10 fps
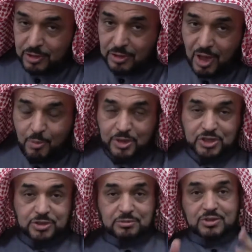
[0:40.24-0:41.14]
how
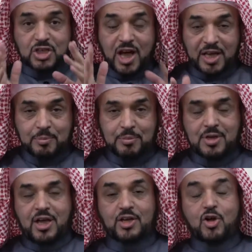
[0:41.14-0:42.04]
much time
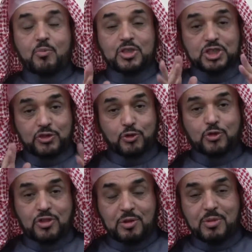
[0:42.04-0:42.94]
and how much
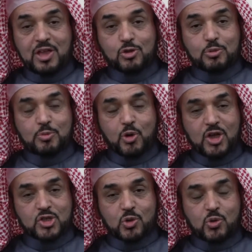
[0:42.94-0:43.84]
effort they made to
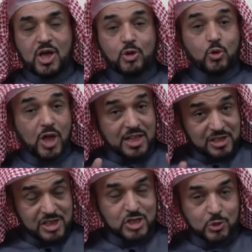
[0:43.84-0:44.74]
memorize the Quran, or at
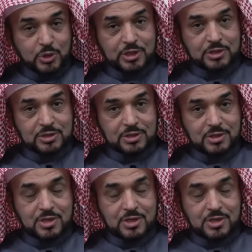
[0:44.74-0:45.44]
least to read it.